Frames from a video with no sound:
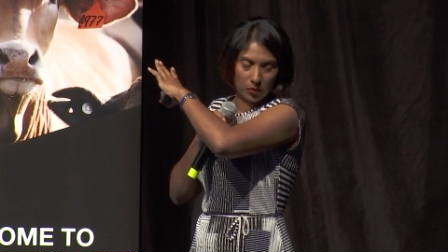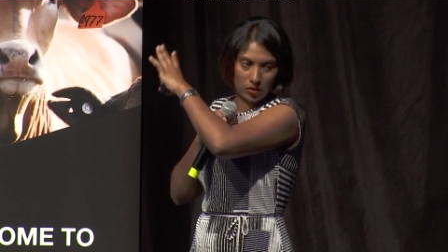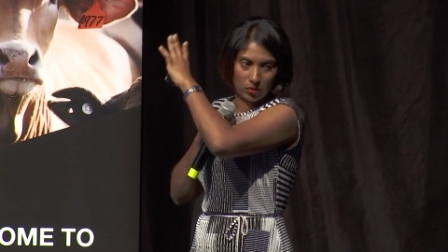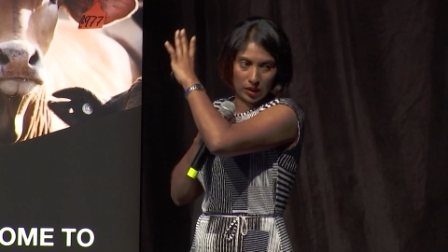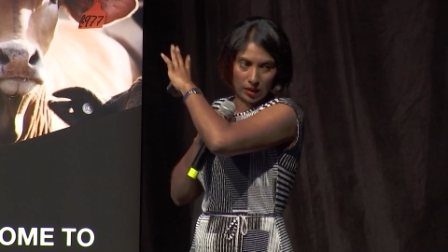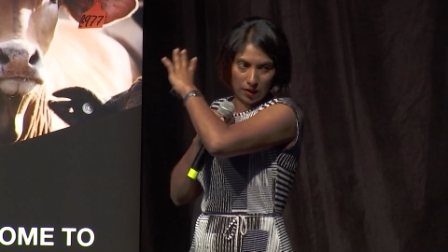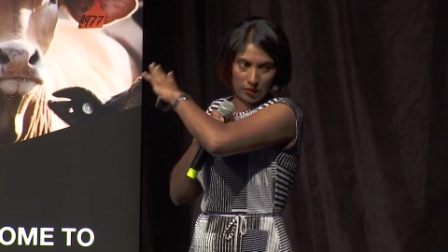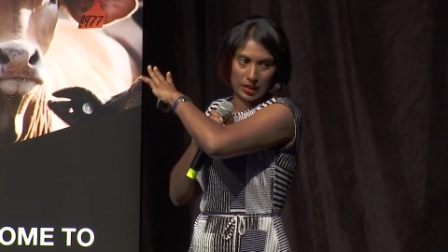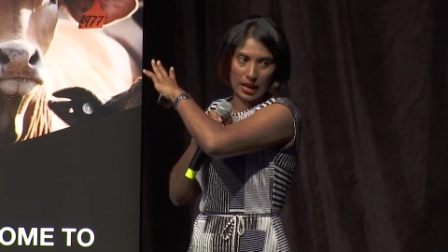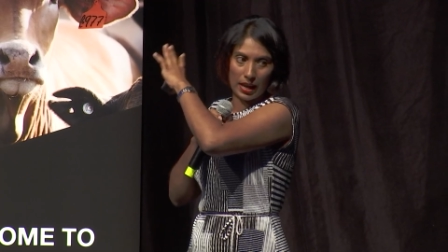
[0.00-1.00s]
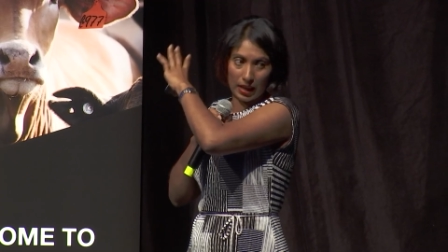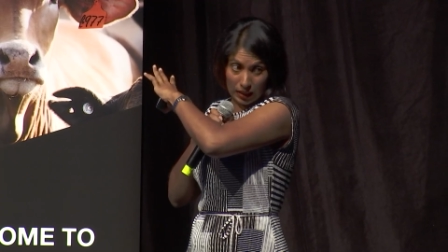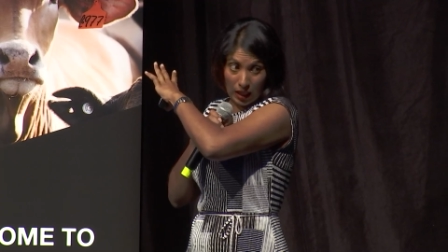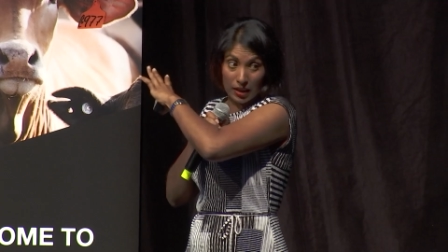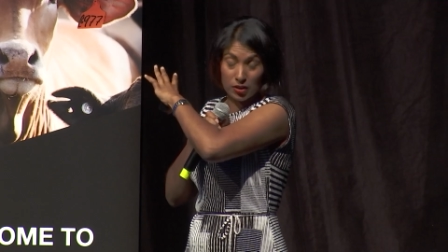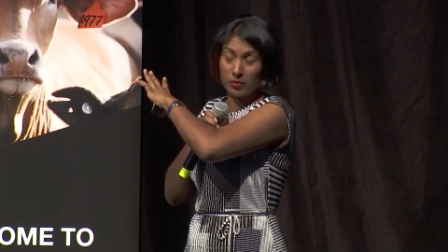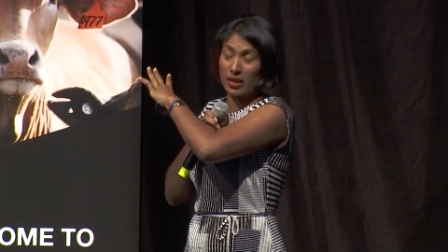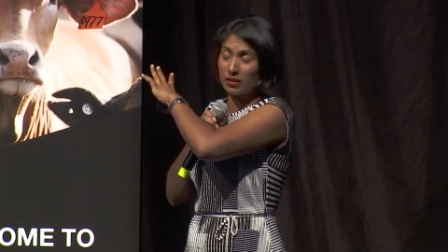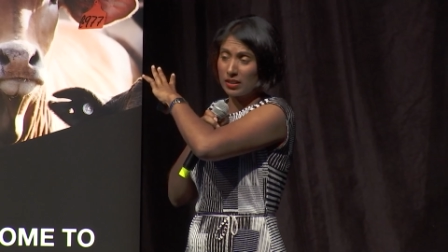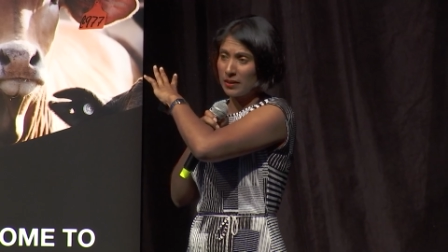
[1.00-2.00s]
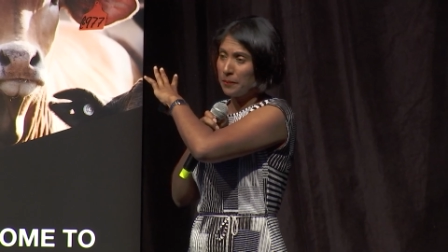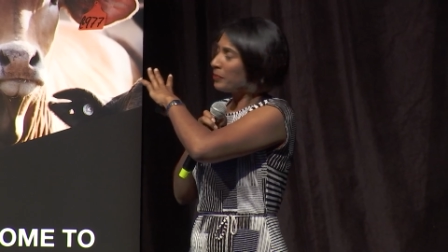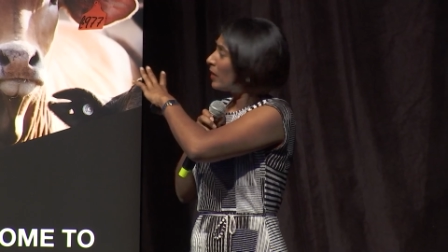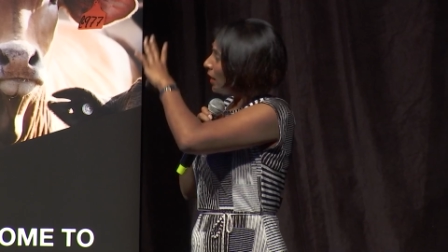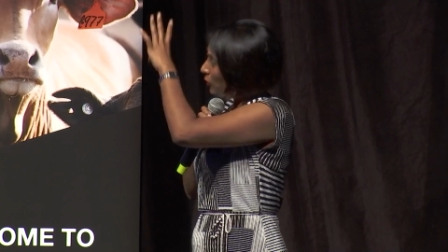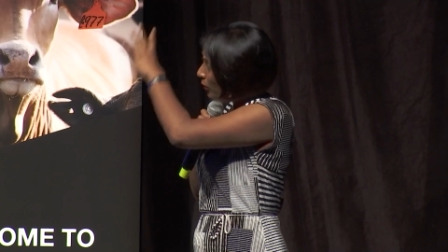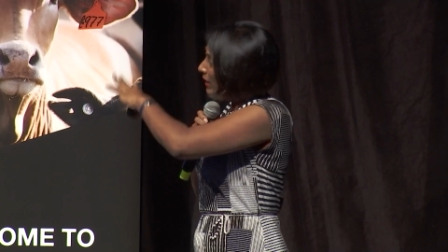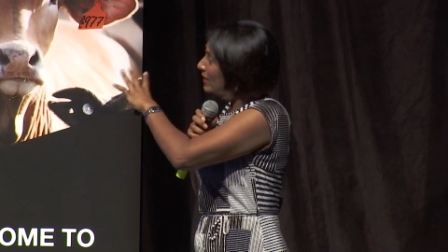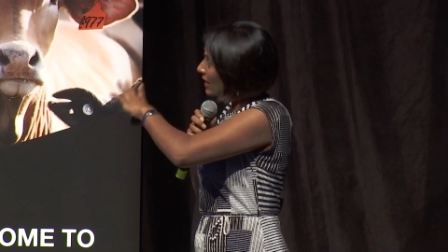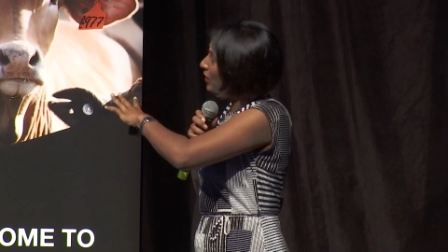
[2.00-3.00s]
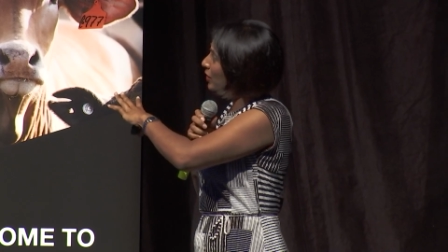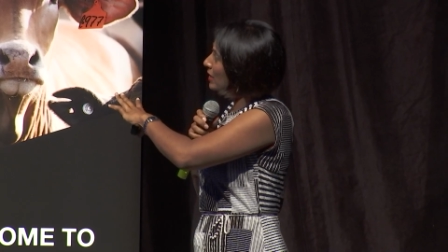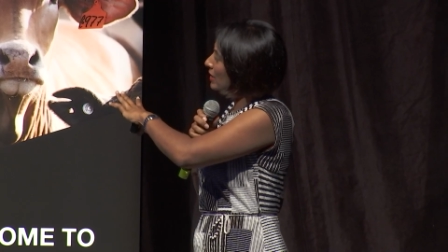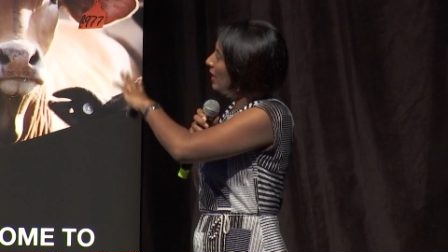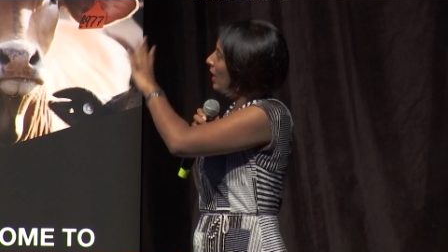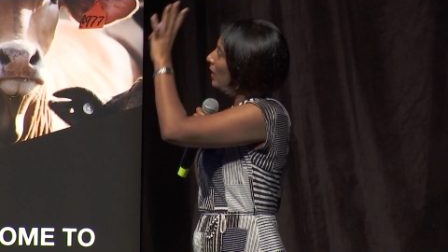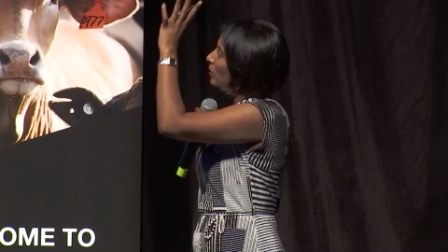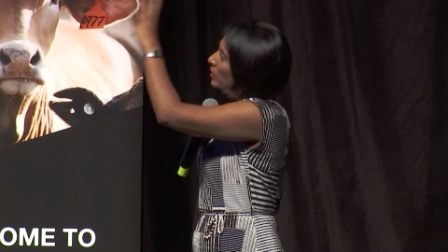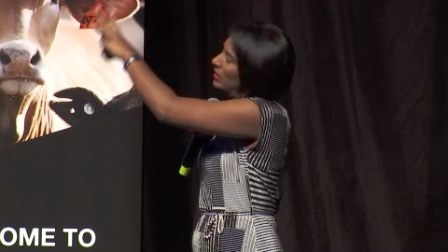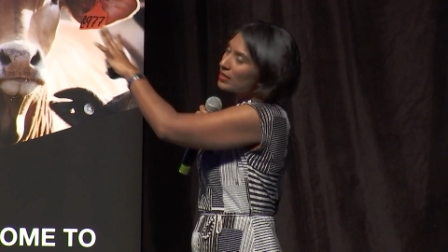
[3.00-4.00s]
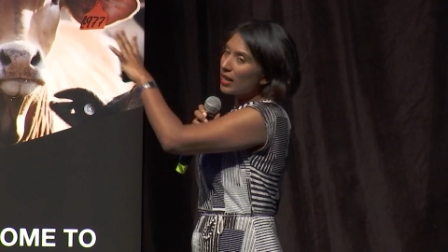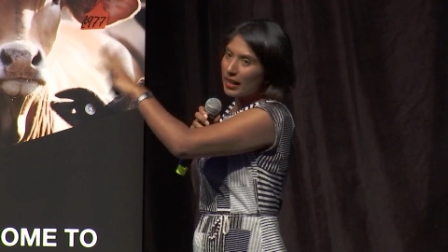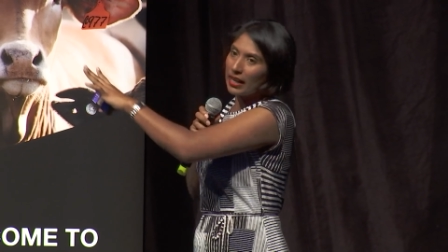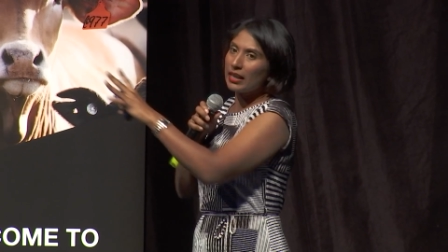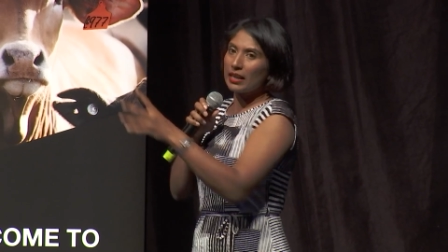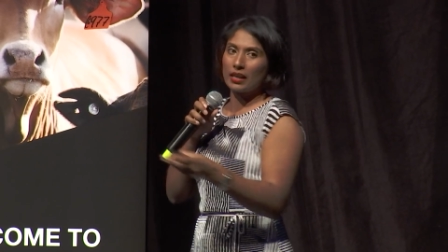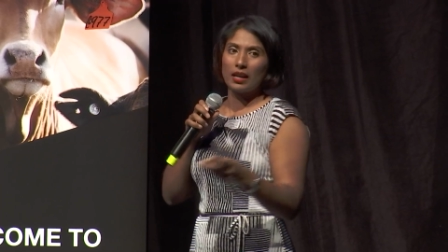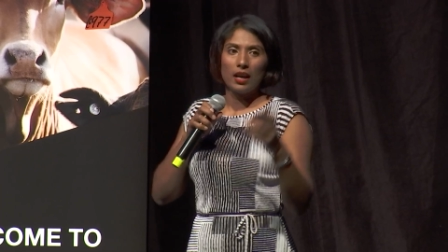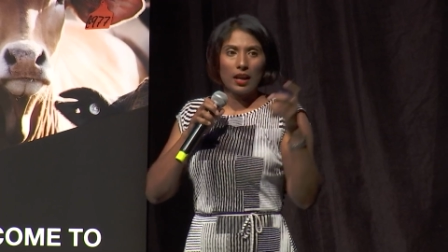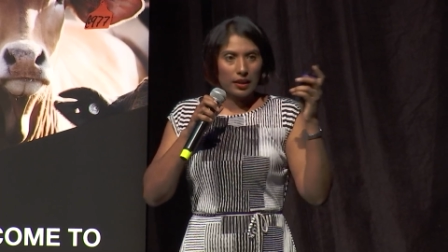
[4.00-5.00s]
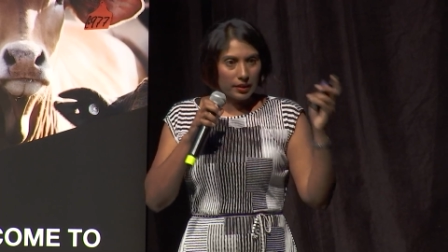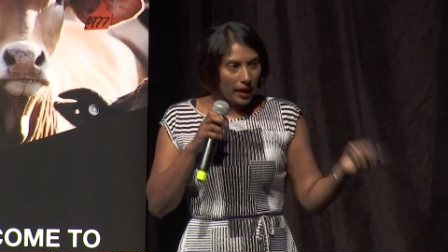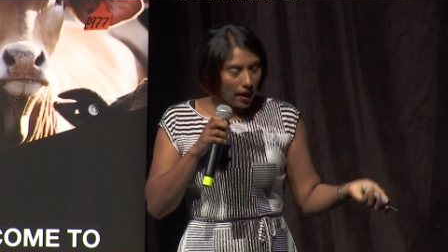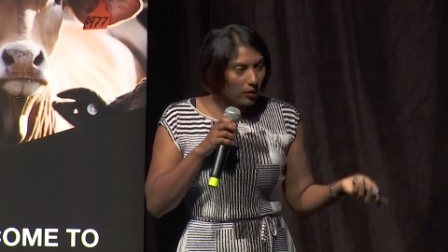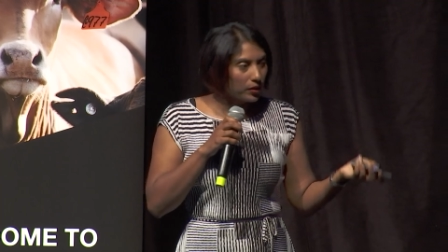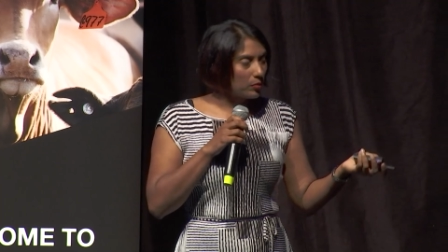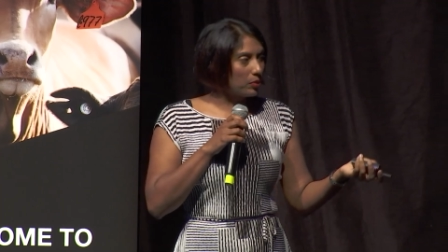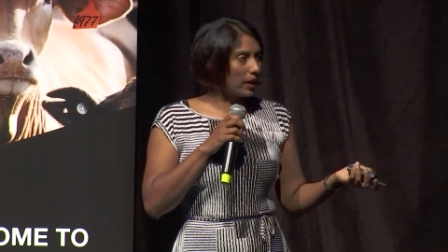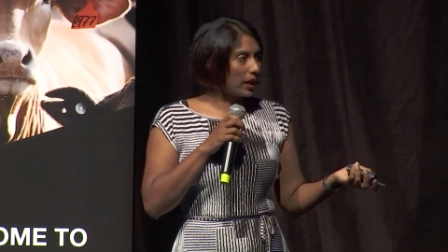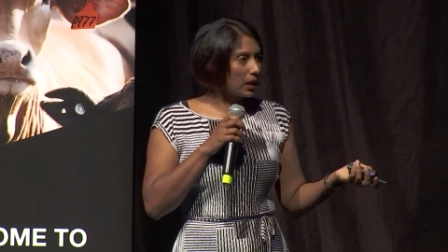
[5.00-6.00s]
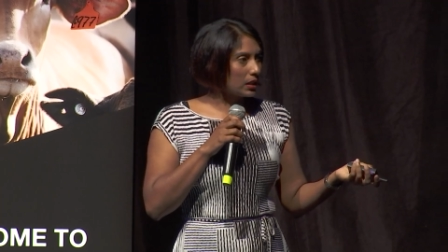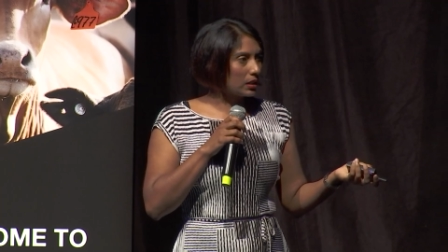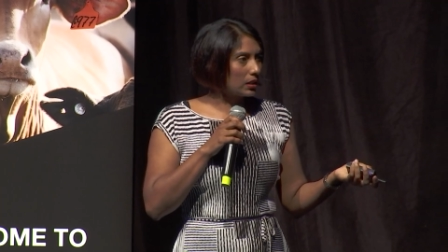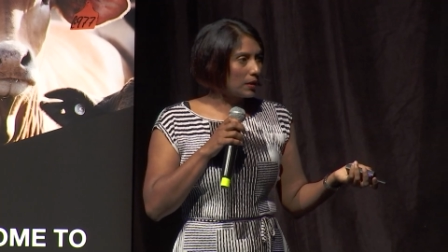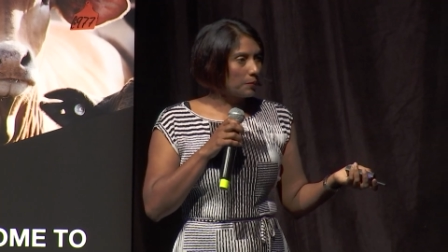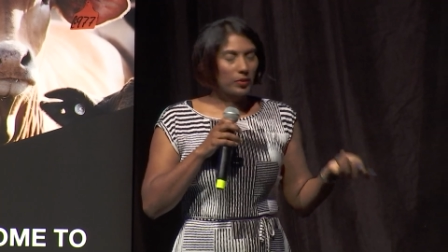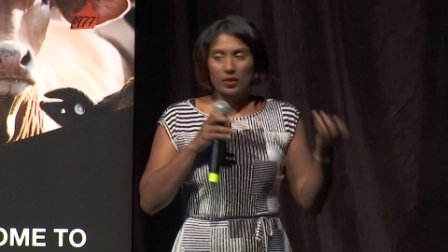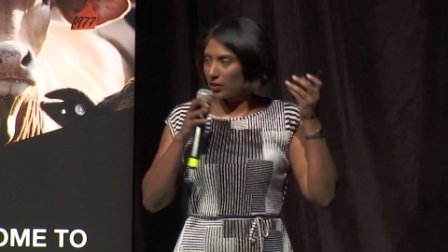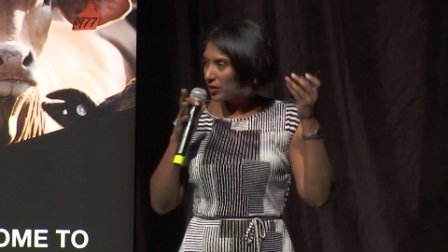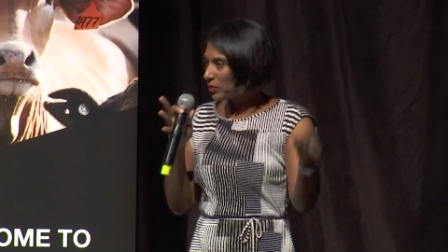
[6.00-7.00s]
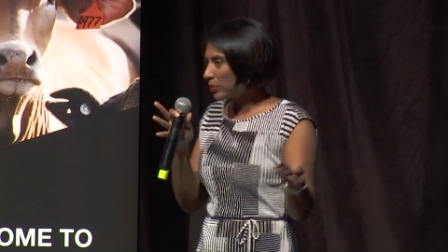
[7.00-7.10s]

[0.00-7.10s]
we're doing it every day in large amounts. If we decrease that and we start eating the healthy plate, there is a